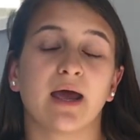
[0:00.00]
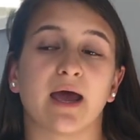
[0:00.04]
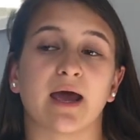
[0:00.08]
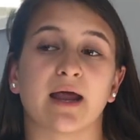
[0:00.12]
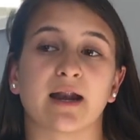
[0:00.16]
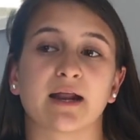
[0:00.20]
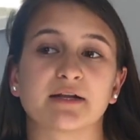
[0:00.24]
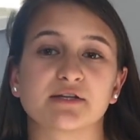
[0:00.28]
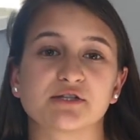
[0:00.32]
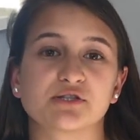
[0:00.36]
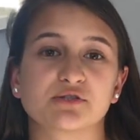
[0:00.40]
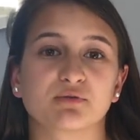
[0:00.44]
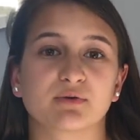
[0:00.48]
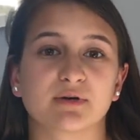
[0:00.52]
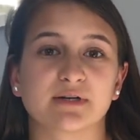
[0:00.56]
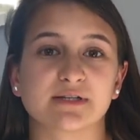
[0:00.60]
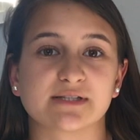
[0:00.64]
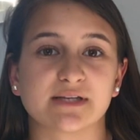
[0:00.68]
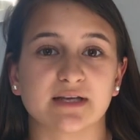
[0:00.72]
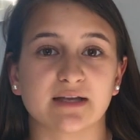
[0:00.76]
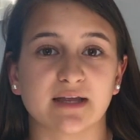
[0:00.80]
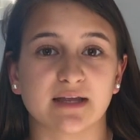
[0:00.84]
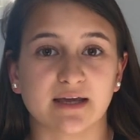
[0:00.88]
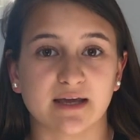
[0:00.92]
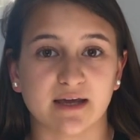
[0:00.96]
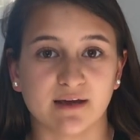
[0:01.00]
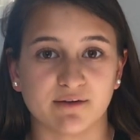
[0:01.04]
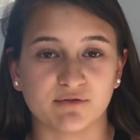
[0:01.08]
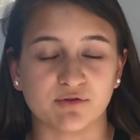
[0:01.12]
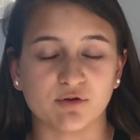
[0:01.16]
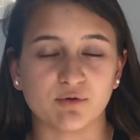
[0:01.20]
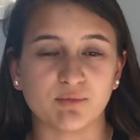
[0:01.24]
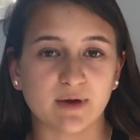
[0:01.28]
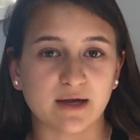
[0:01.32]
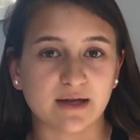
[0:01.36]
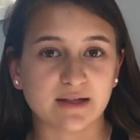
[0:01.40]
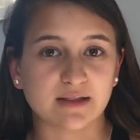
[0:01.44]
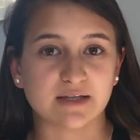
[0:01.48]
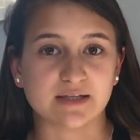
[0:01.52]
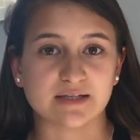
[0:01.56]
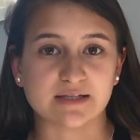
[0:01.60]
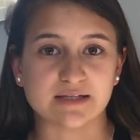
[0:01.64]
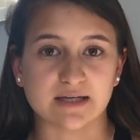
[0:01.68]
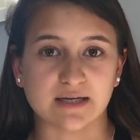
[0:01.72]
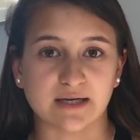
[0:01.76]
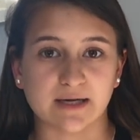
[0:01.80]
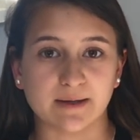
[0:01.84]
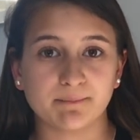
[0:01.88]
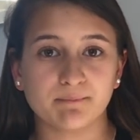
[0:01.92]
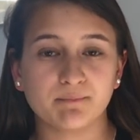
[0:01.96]
And I just want to say, like, if you make the
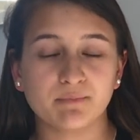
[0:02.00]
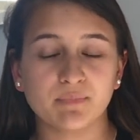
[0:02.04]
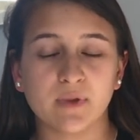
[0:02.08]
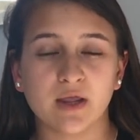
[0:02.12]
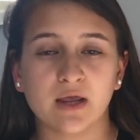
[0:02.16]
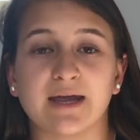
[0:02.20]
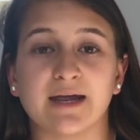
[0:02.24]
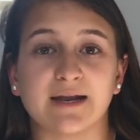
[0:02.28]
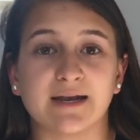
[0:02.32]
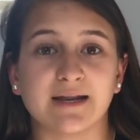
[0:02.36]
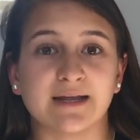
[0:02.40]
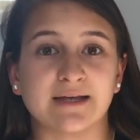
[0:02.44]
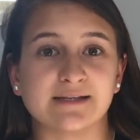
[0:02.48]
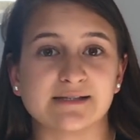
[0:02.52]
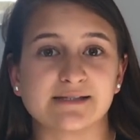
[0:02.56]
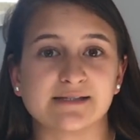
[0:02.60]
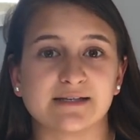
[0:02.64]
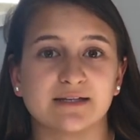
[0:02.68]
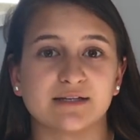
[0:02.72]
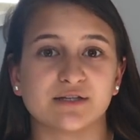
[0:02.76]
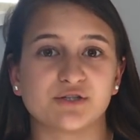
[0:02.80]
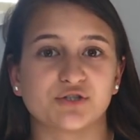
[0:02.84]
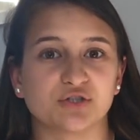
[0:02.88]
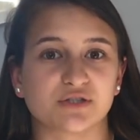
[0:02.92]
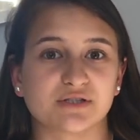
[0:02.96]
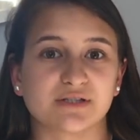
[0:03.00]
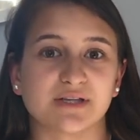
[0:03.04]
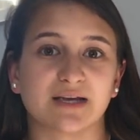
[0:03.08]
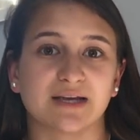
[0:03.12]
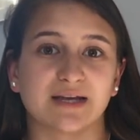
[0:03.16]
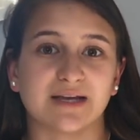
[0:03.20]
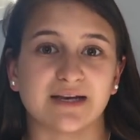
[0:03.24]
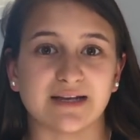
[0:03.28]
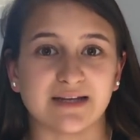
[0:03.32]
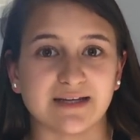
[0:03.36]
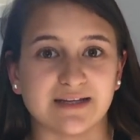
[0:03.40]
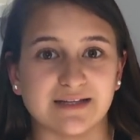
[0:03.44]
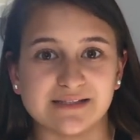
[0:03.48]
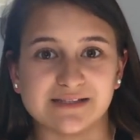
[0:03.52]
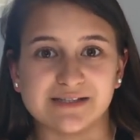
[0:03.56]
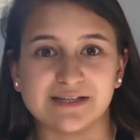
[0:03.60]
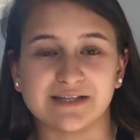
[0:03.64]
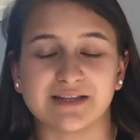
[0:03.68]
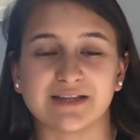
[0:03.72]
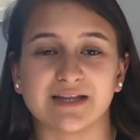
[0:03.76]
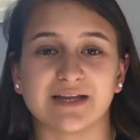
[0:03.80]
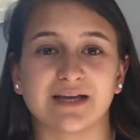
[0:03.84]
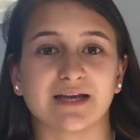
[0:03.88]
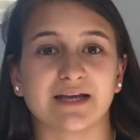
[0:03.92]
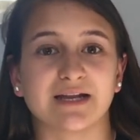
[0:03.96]
team, it isn't just like an easy
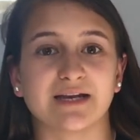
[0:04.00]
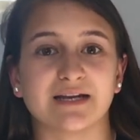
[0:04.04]
thing.